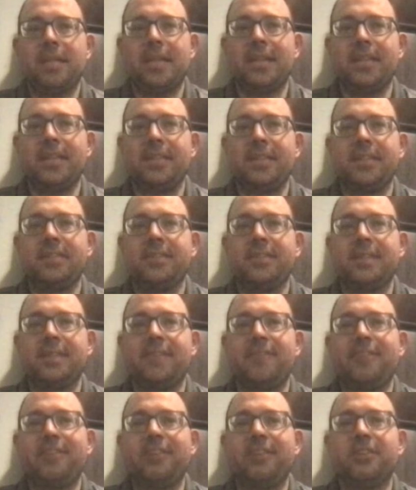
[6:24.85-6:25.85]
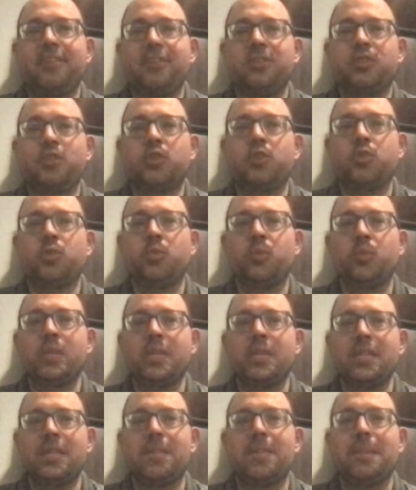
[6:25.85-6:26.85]
I think this definitely could
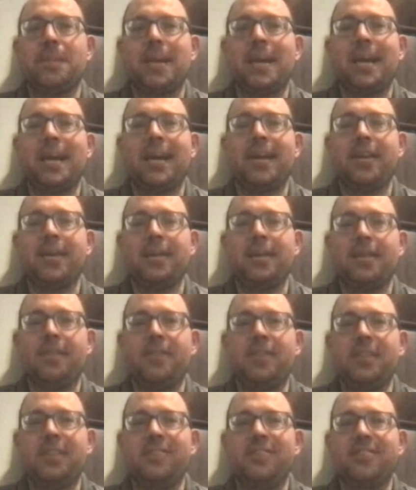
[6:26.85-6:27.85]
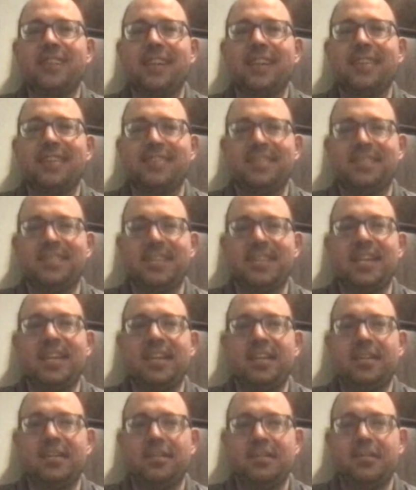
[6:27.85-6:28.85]
sweeten the pot if he decides to
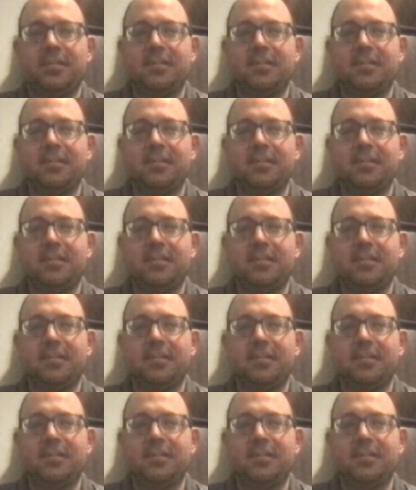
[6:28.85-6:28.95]
stay.